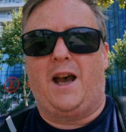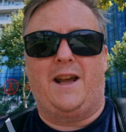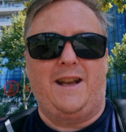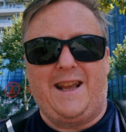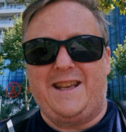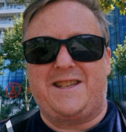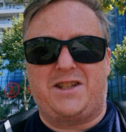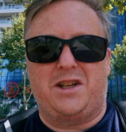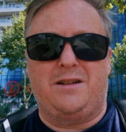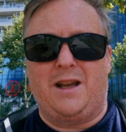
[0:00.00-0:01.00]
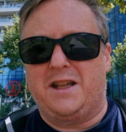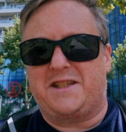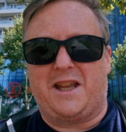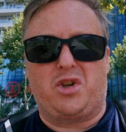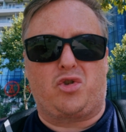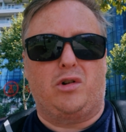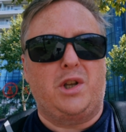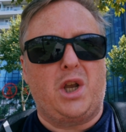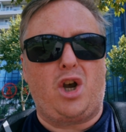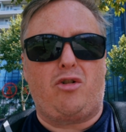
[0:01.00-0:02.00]
and Eastern and Central
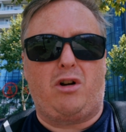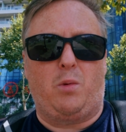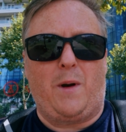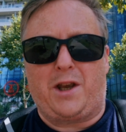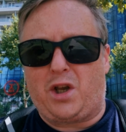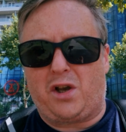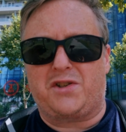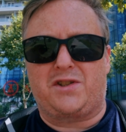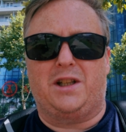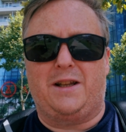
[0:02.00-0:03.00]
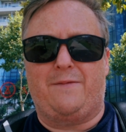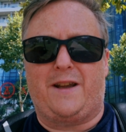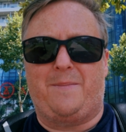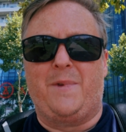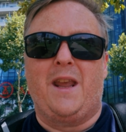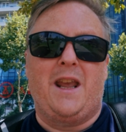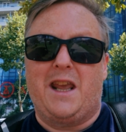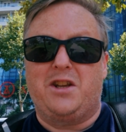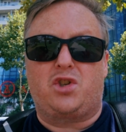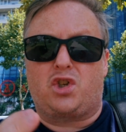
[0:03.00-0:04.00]
Europe where the cost of living
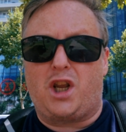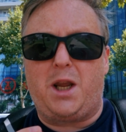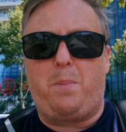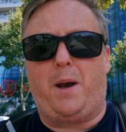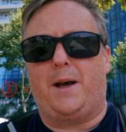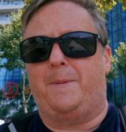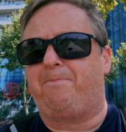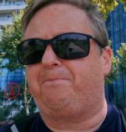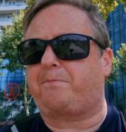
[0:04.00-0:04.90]
is cheaper.